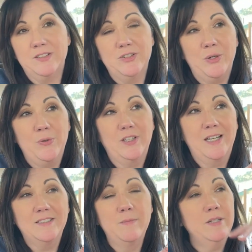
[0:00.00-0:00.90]
So the
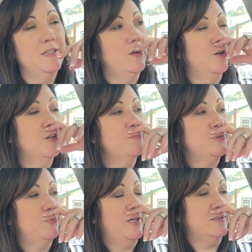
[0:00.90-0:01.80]
last time I did
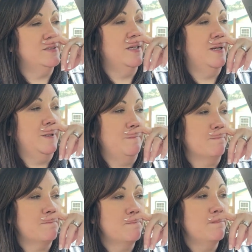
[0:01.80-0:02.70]
arms was
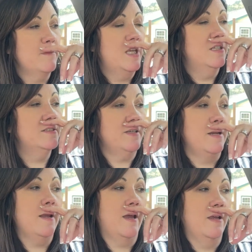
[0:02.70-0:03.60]
um,
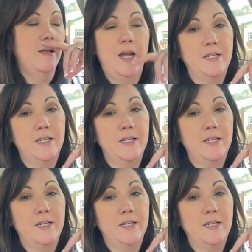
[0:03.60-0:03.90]
Sunday.